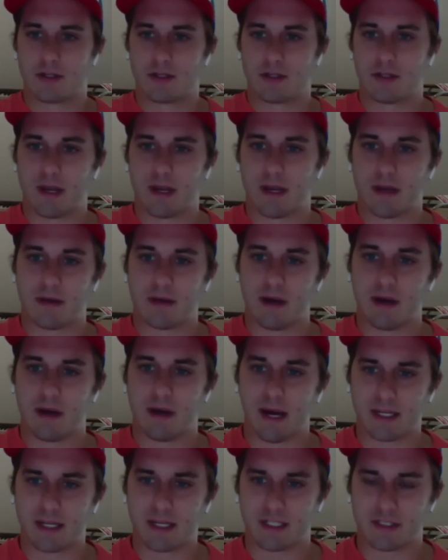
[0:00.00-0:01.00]
So then
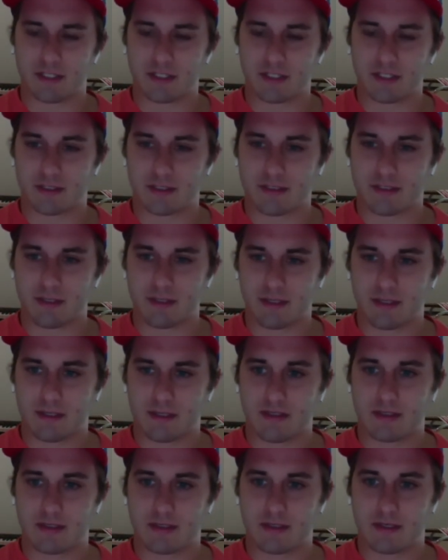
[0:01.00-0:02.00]
I guess just
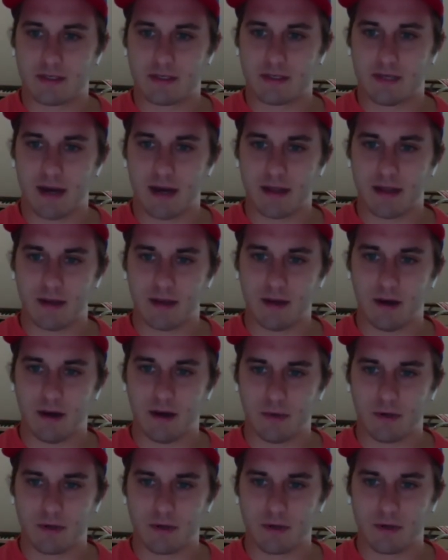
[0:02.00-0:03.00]
kind of the
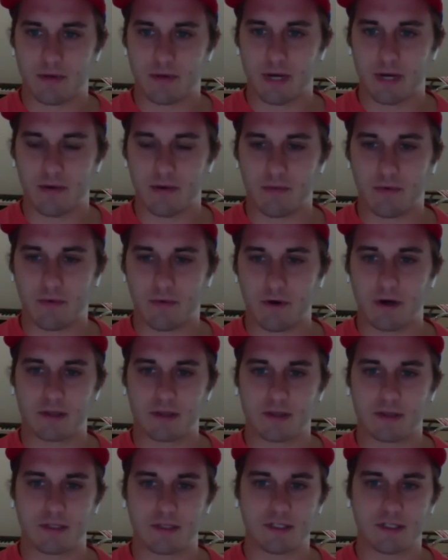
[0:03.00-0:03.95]
numbers, the way it would work,